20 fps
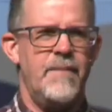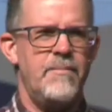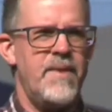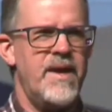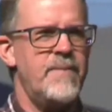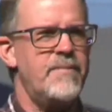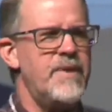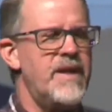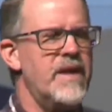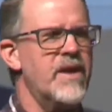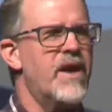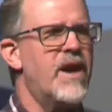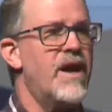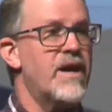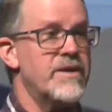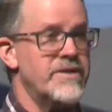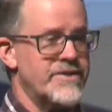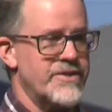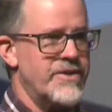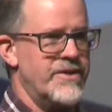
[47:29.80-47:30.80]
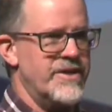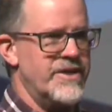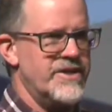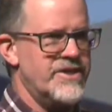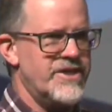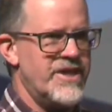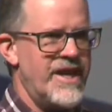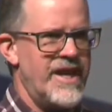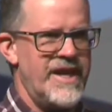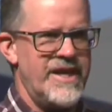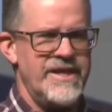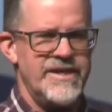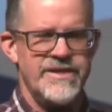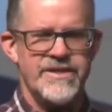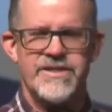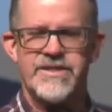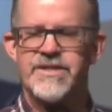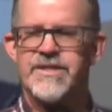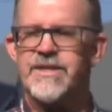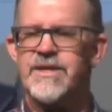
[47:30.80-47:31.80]
maybe Lot is going to
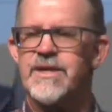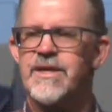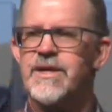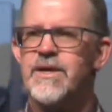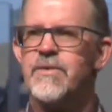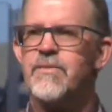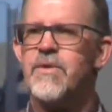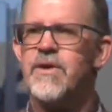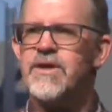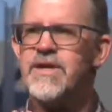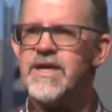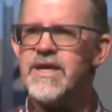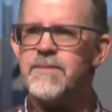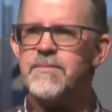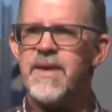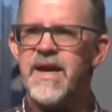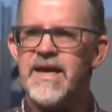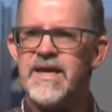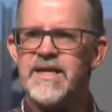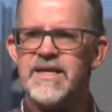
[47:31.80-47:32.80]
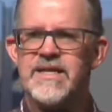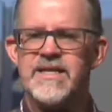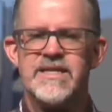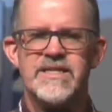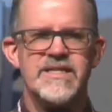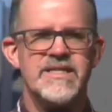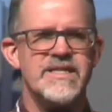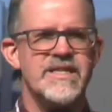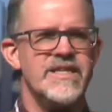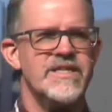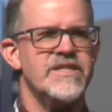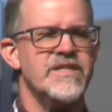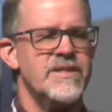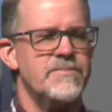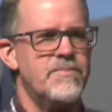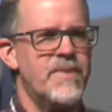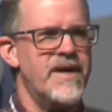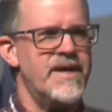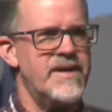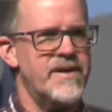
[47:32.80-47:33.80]
change. Well, he made a
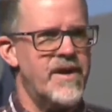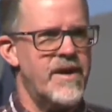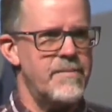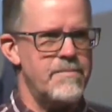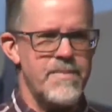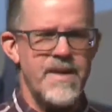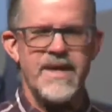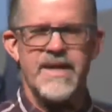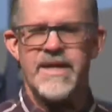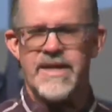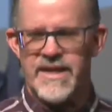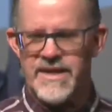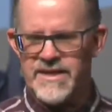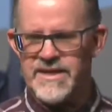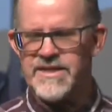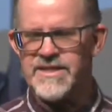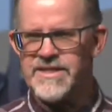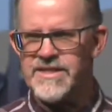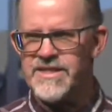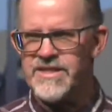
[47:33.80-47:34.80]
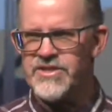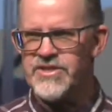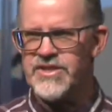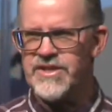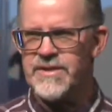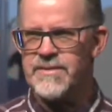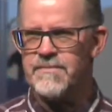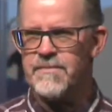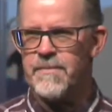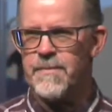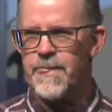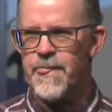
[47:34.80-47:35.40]
decision by not making a decision.